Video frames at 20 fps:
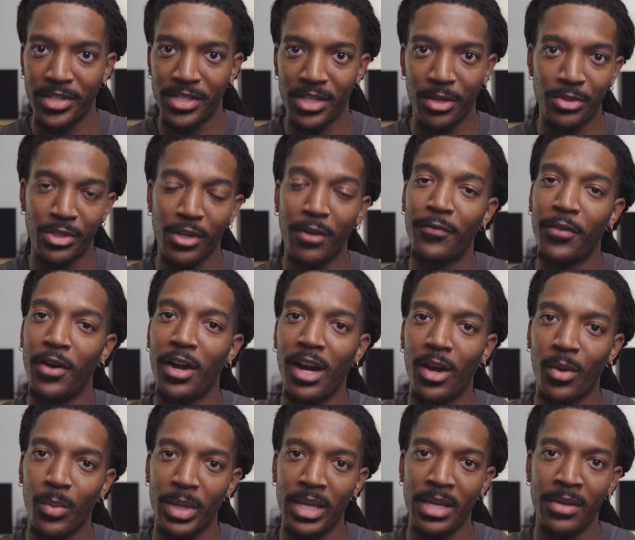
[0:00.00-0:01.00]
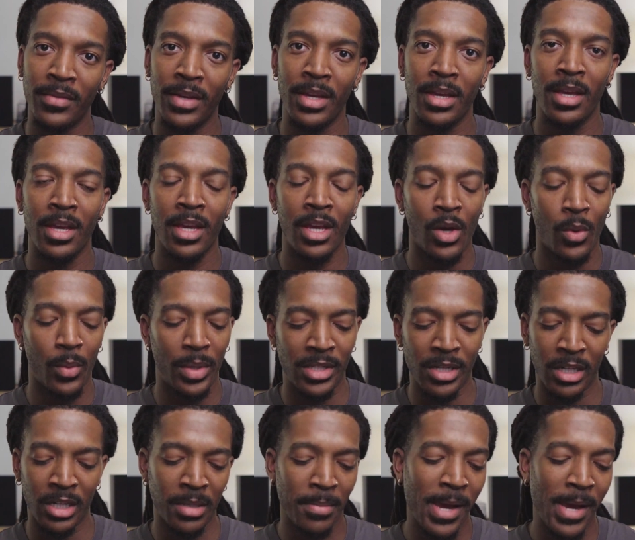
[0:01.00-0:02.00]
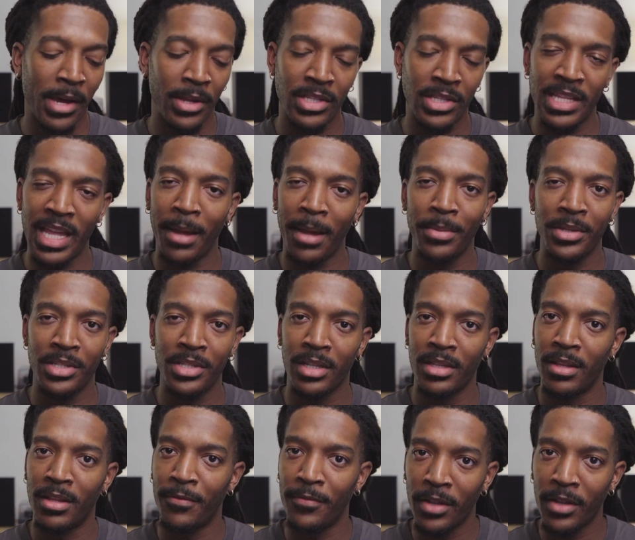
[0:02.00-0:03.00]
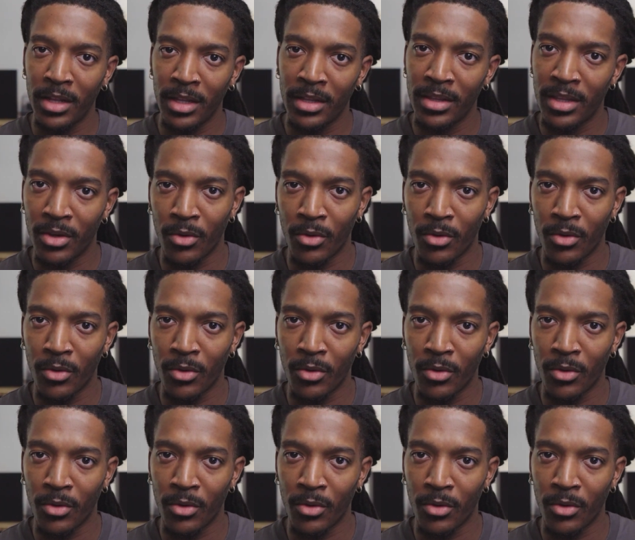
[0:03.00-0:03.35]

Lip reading: So far we've We talked about establishing the feeling